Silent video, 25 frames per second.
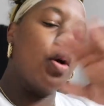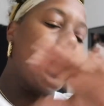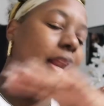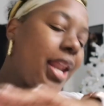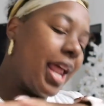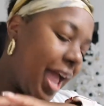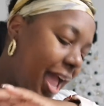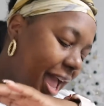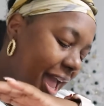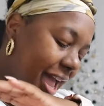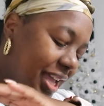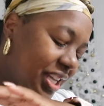
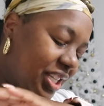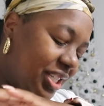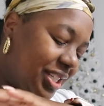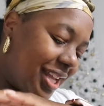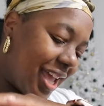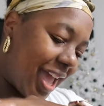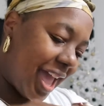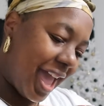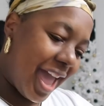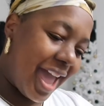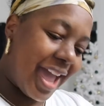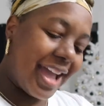with
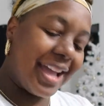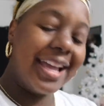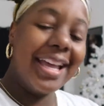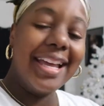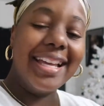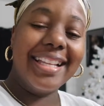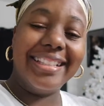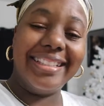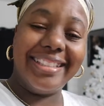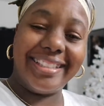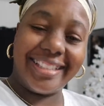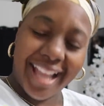
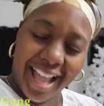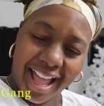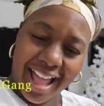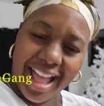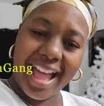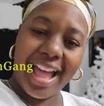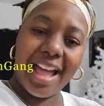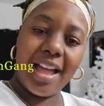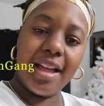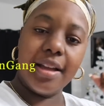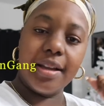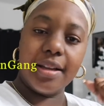hashtag
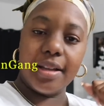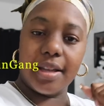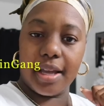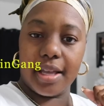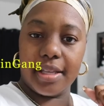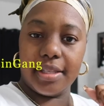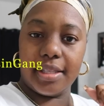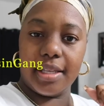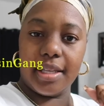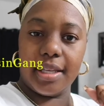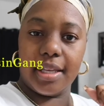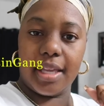the
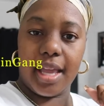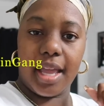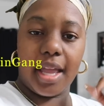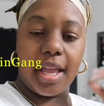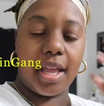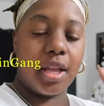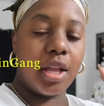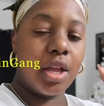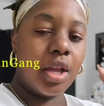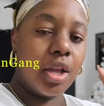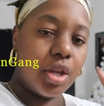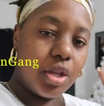cousin
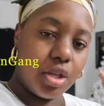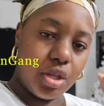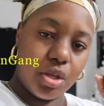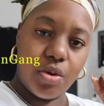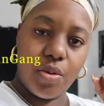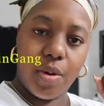gang.